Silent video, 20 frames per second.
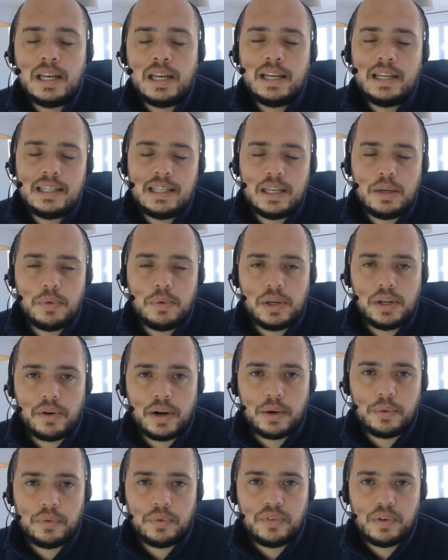see where you're
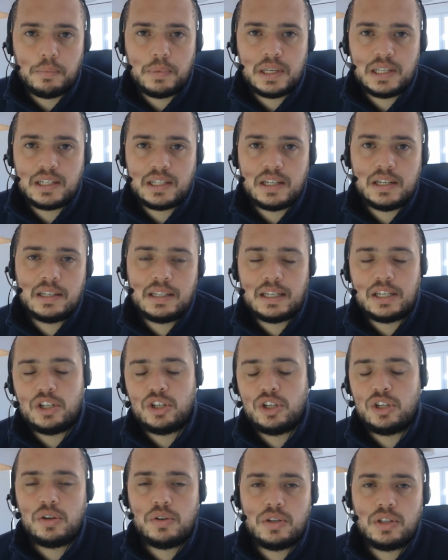at with your business, and
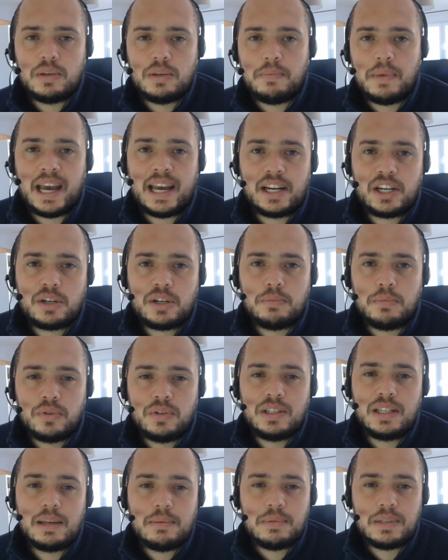show you some actionable
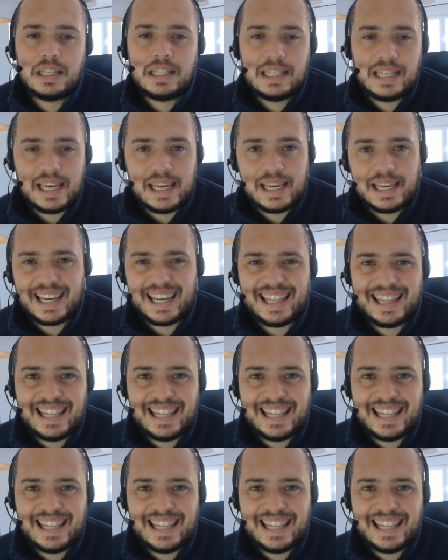steps to take